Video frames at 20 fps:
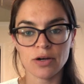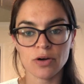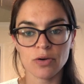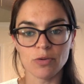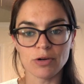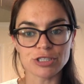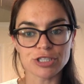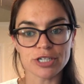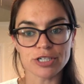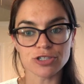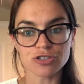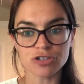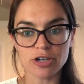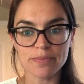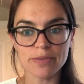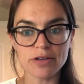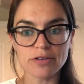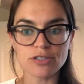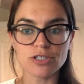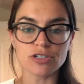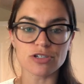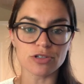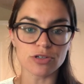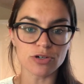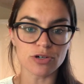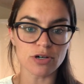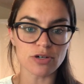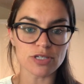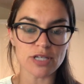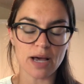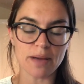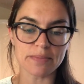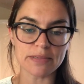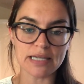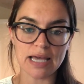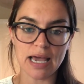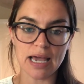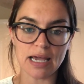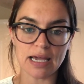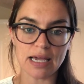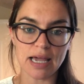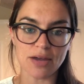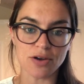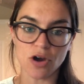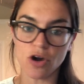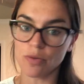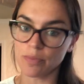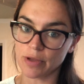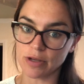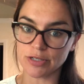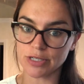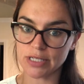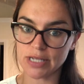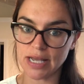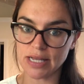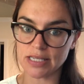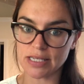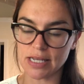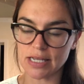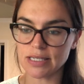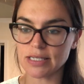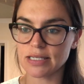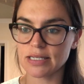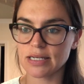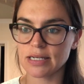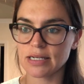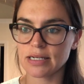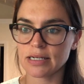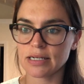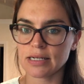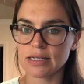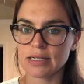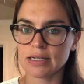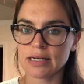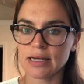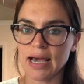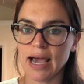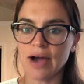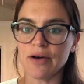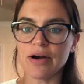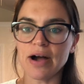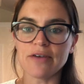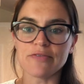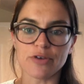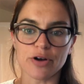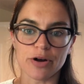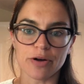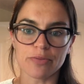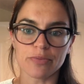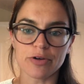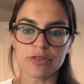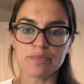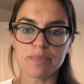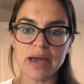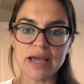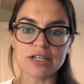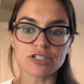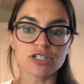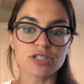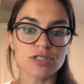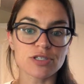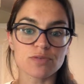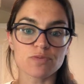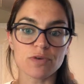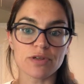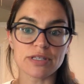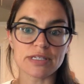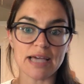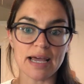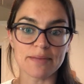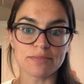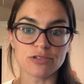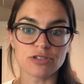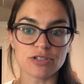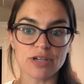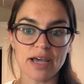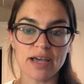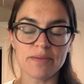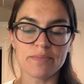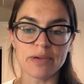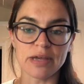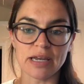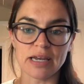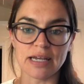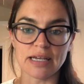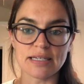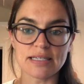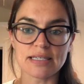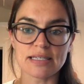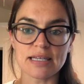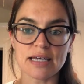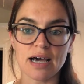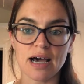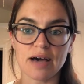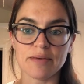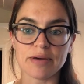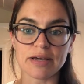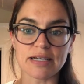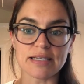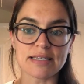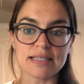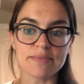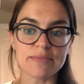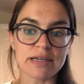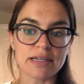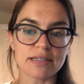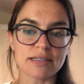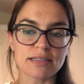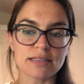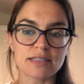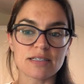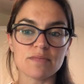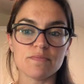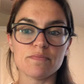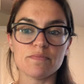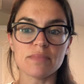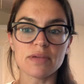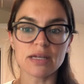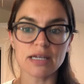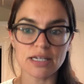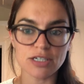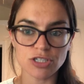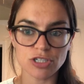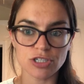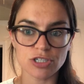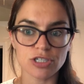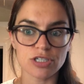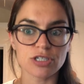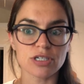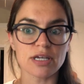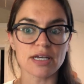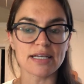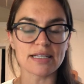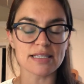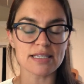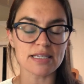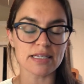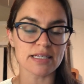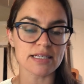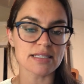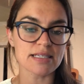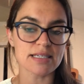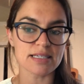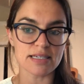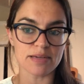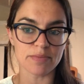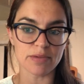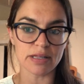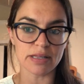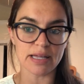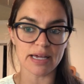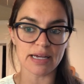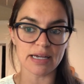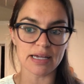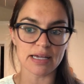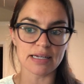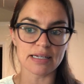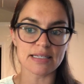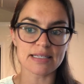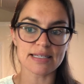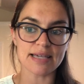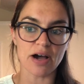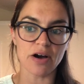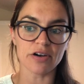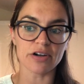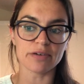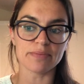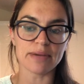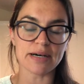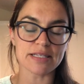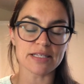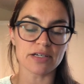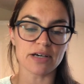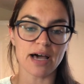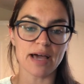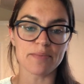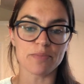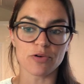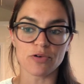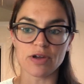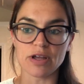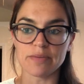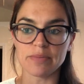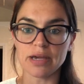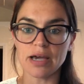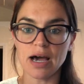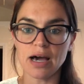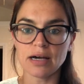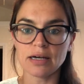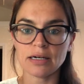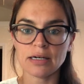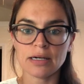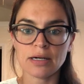which contributes to glucose uptake and homeostasis. However, with patients with type 2 diabetes exhibit diminished insulin-stimulated skeletal muscle hyperemia,